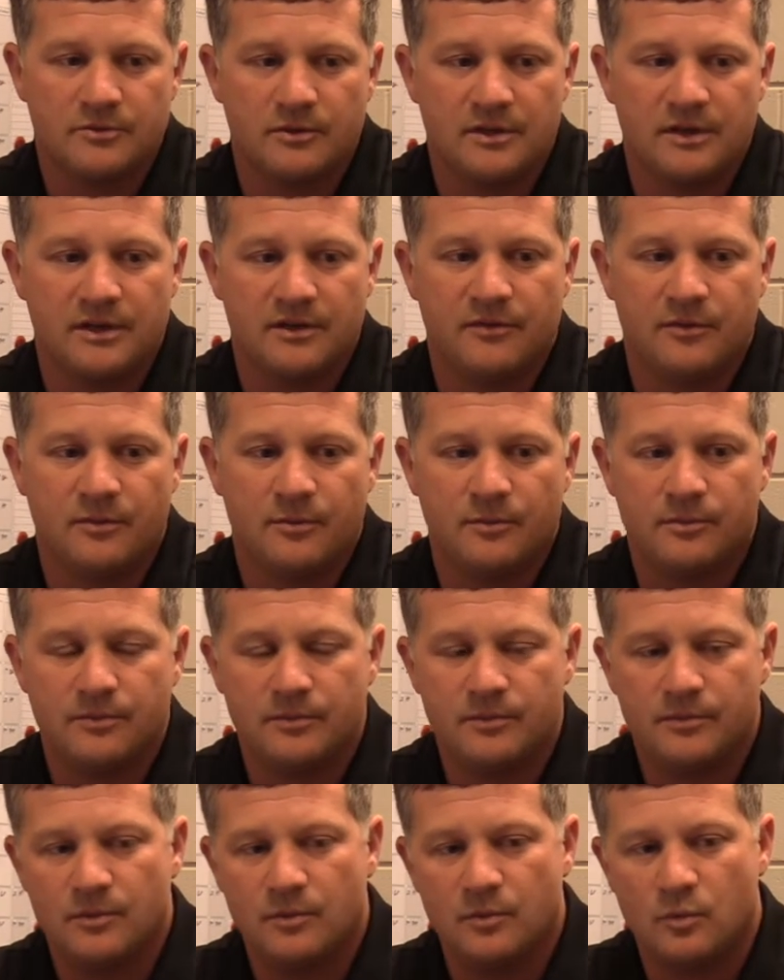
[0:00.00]
We give
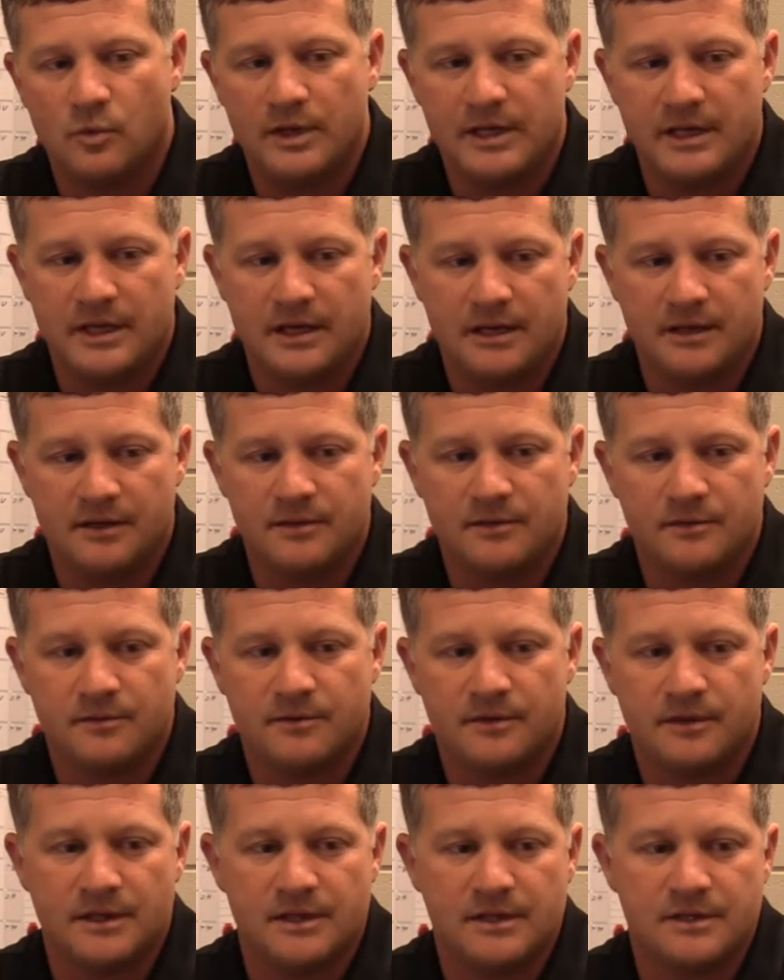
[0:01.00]
them, we kind of do
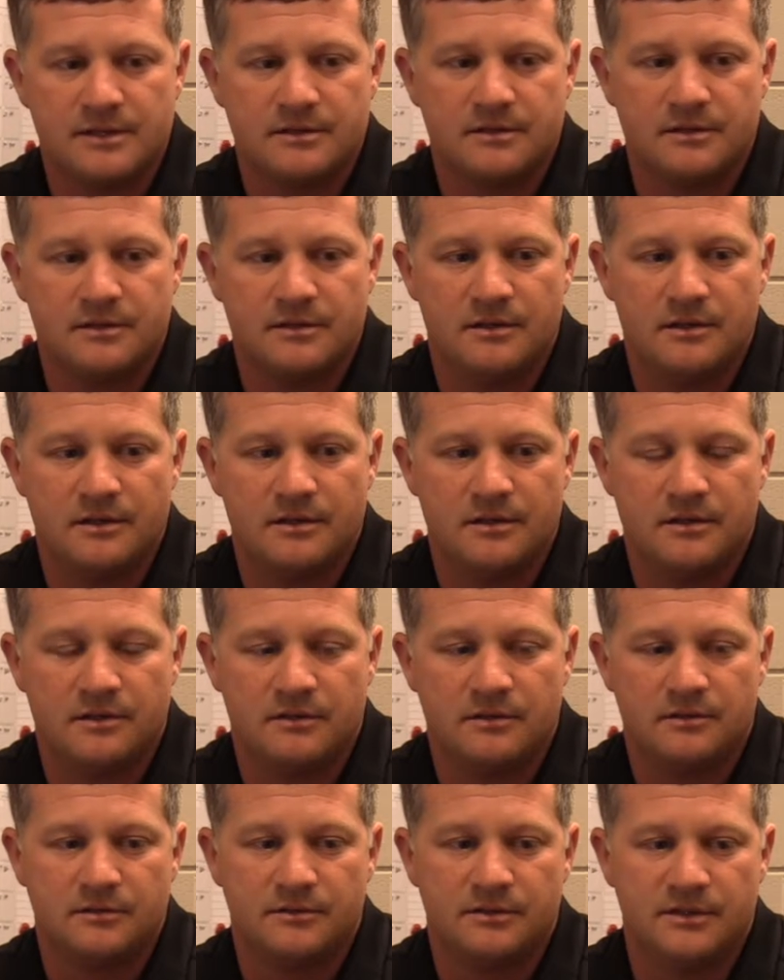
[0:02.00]
things a
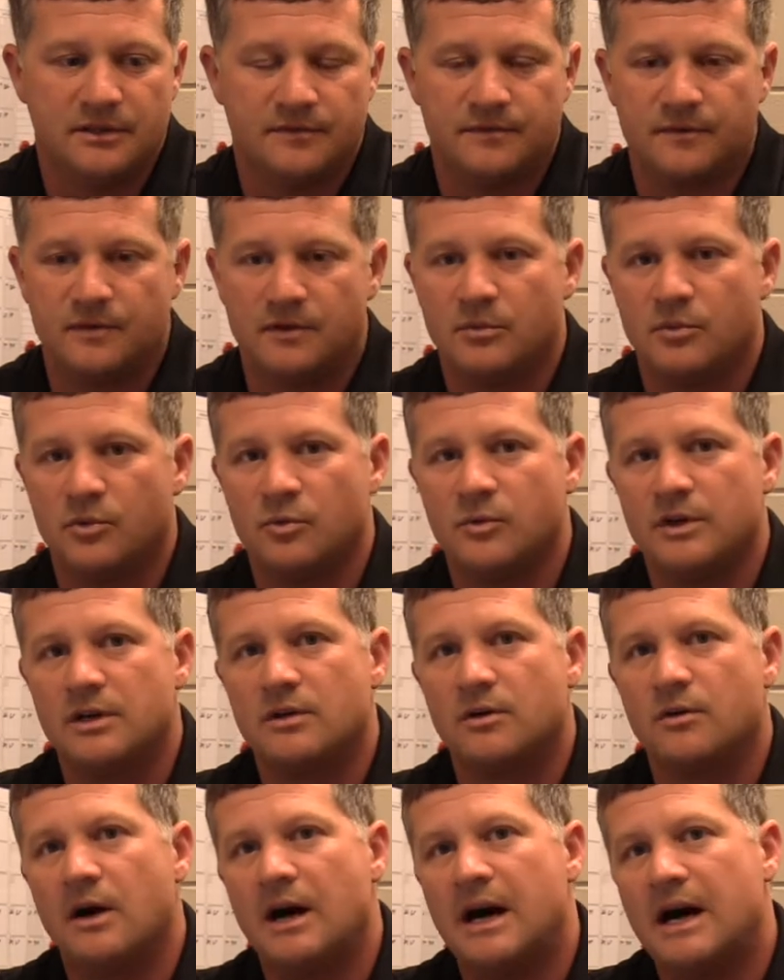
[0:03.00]
little different. I mean, we
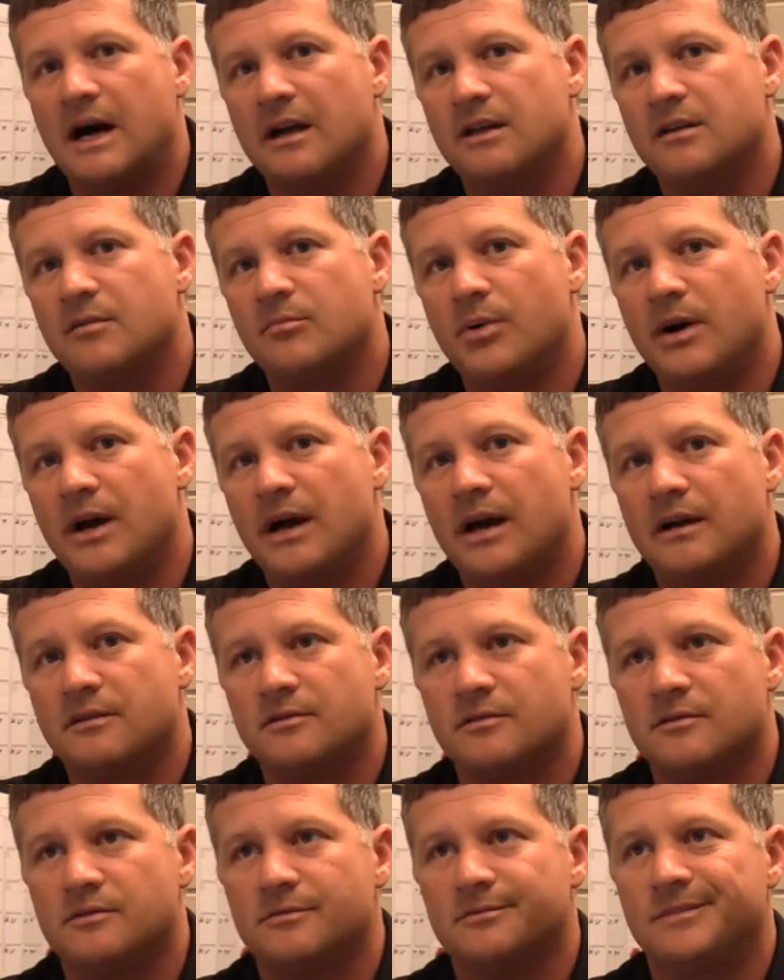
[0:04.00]
go high
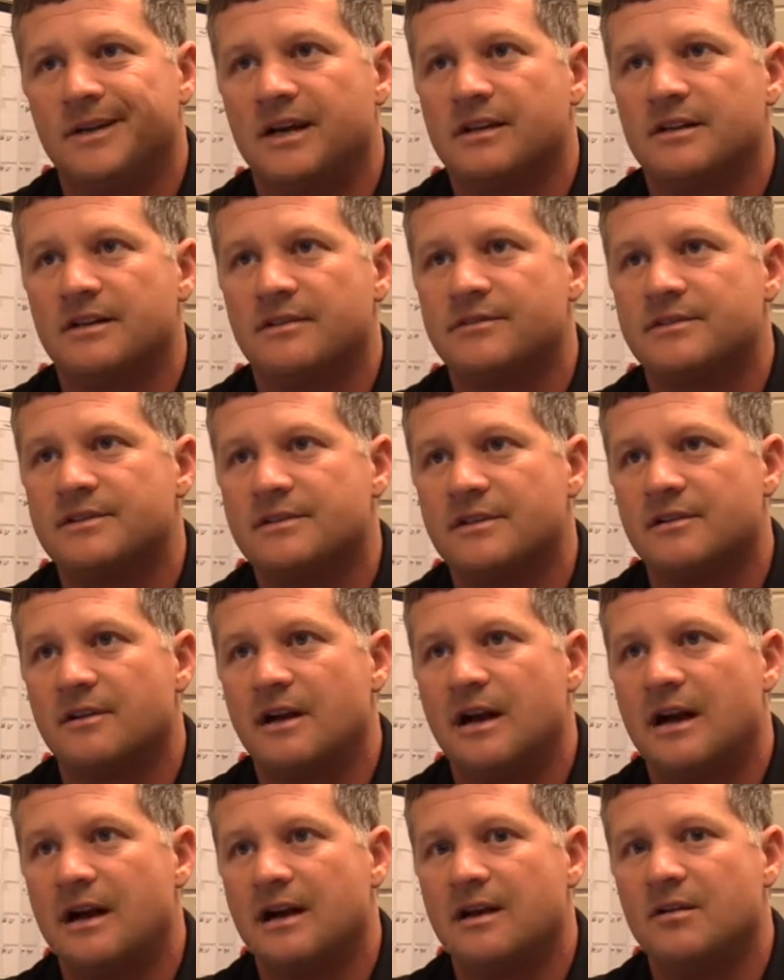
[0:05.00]
impact, or not
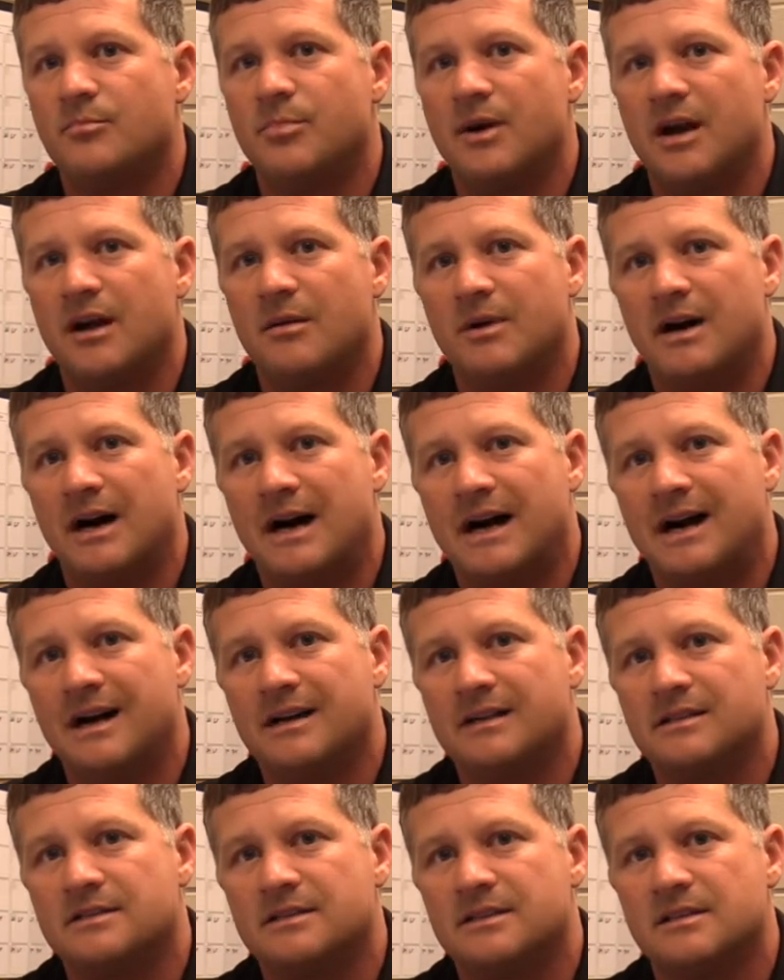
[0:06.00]
necessarily high impact, but
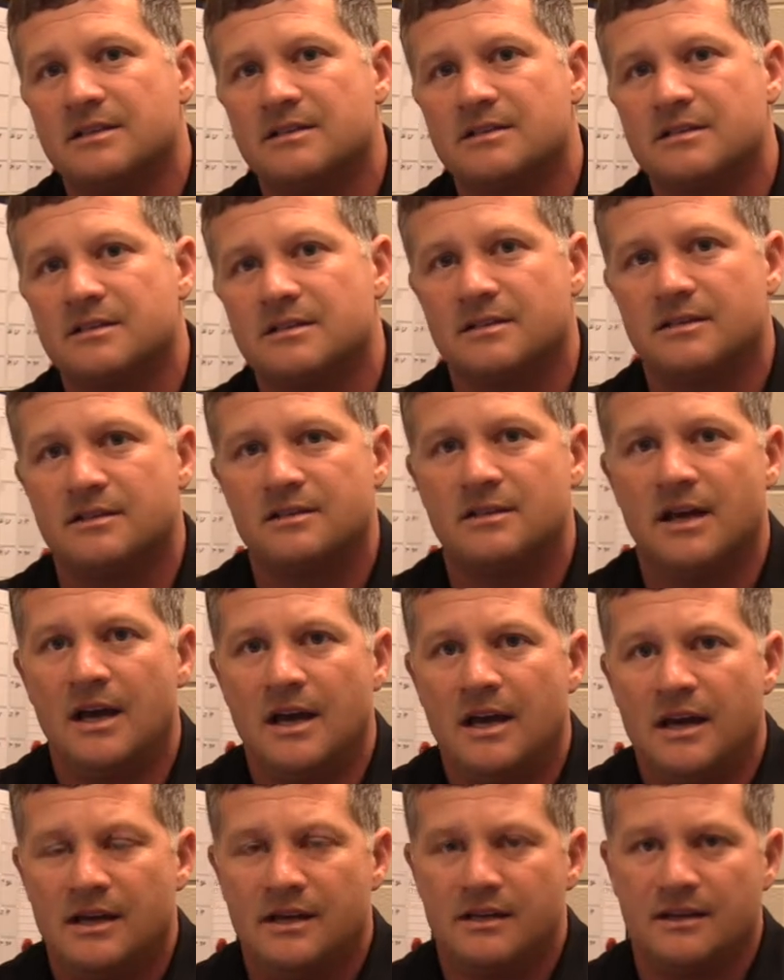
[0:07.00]
high intensity,
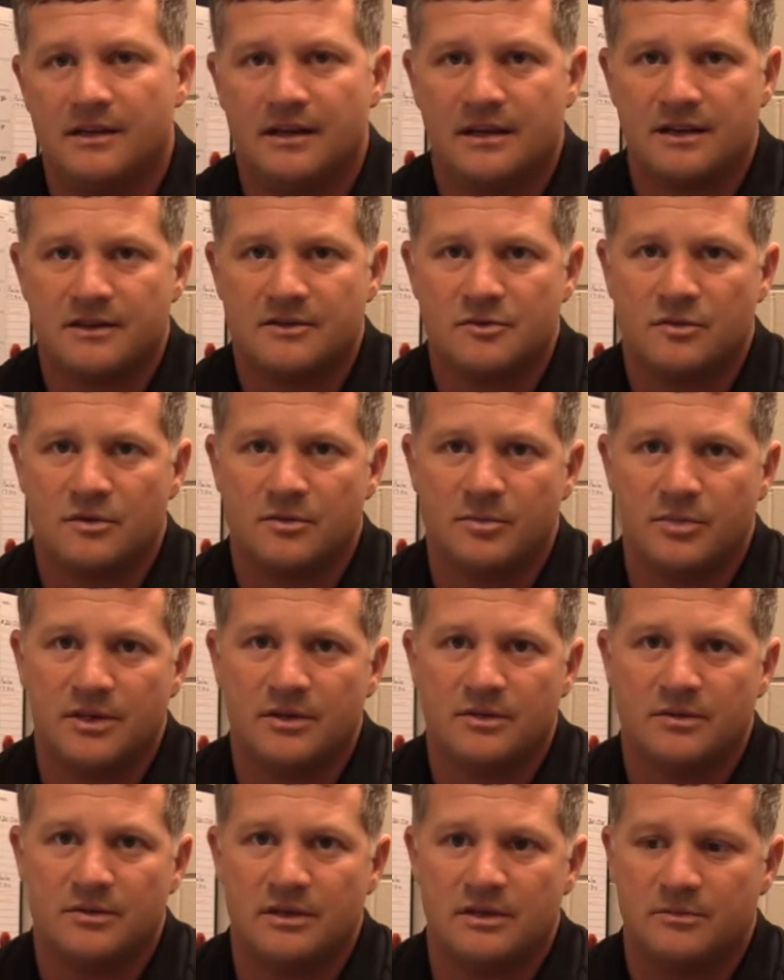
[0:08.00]
and the next one will be
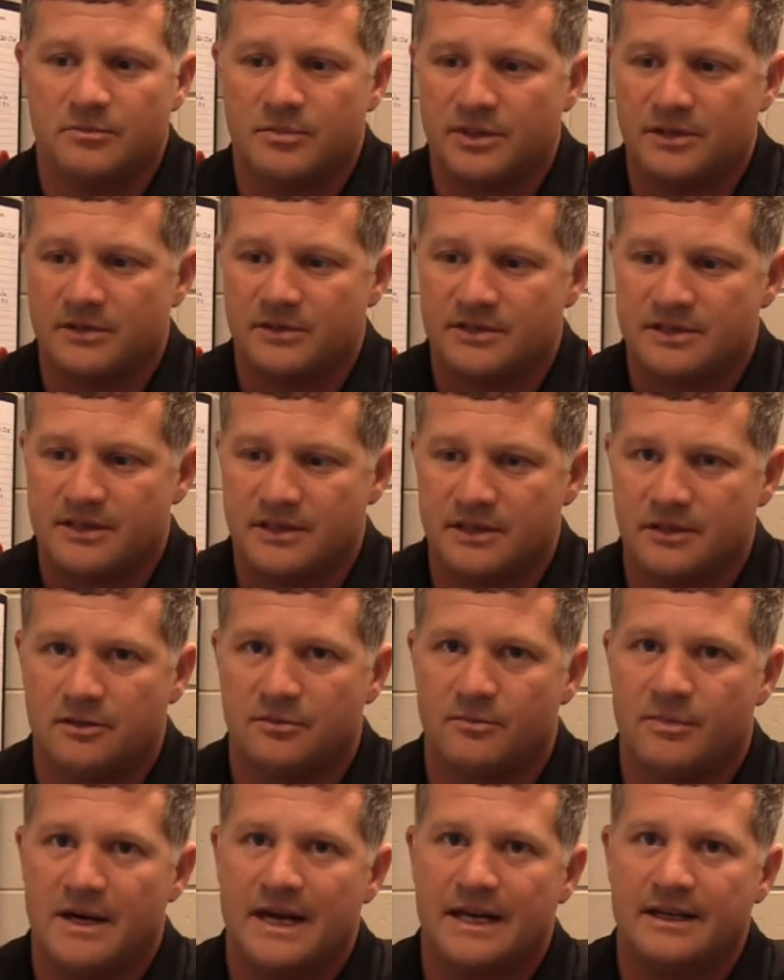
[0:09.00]
a, be a
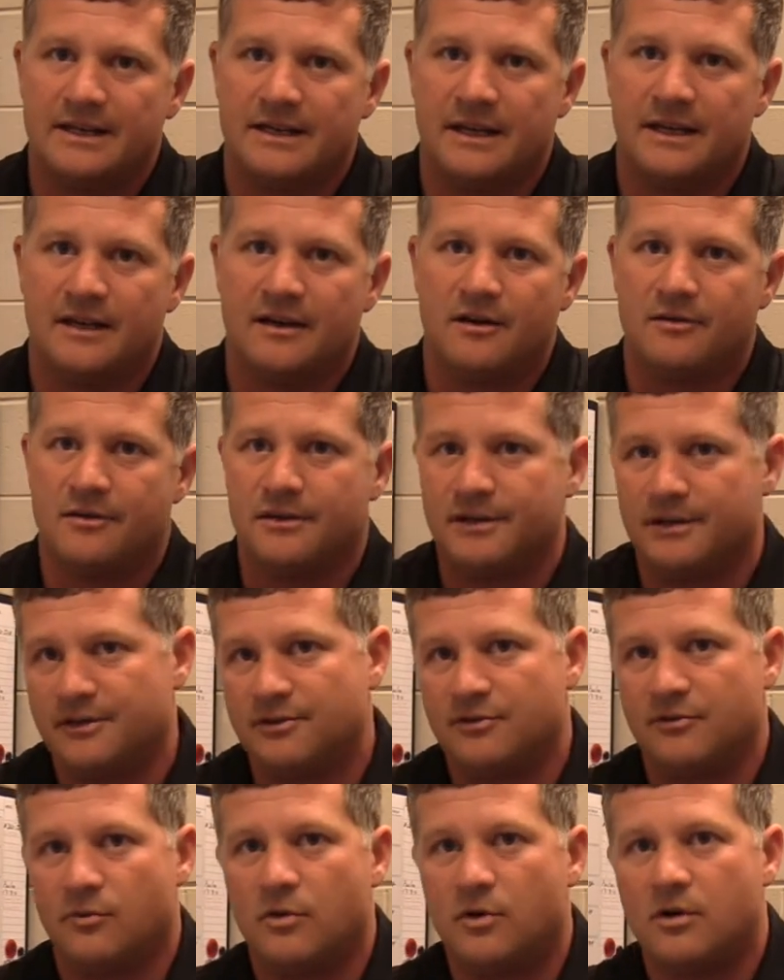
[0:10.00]
scale back down, and
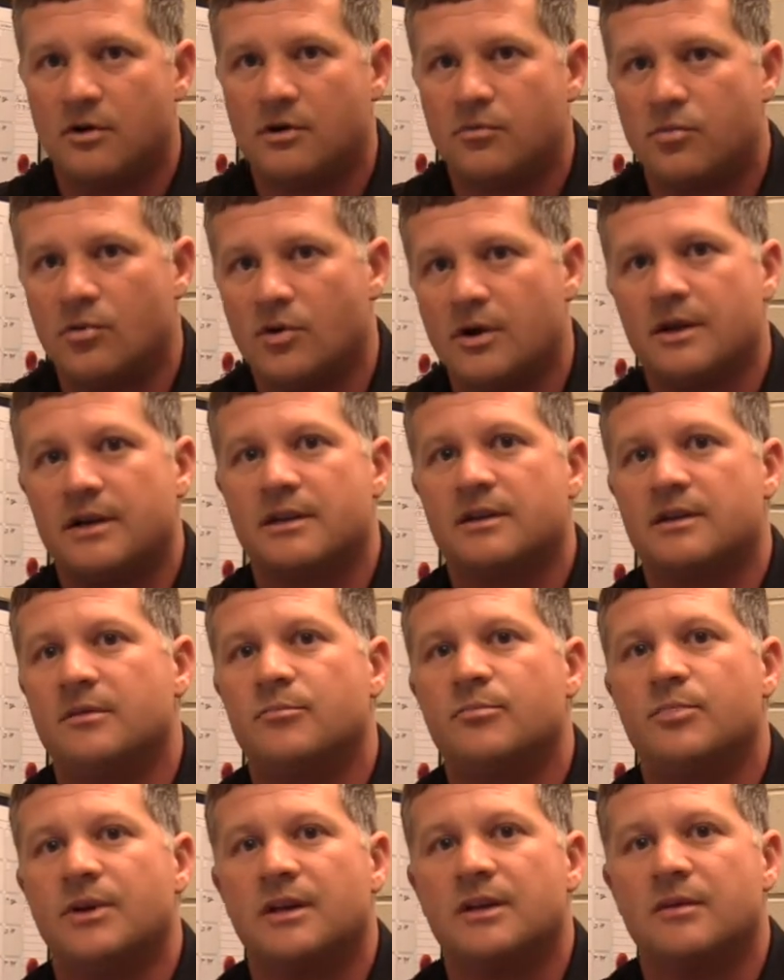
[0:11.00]
then your water break, and
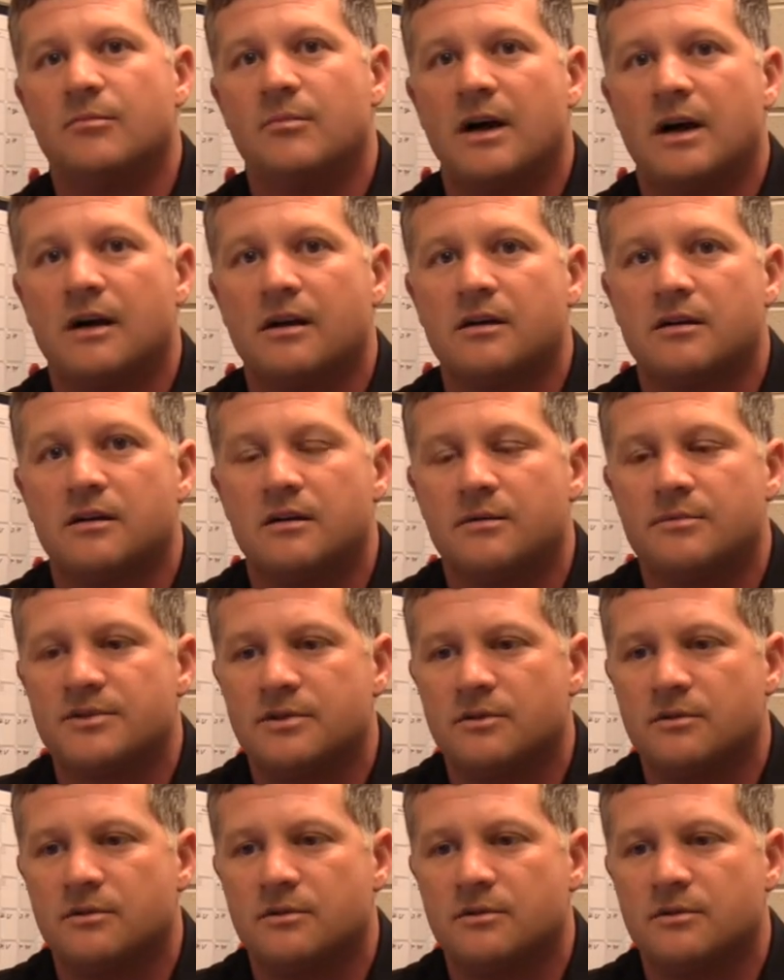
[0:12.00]
then pick it back up.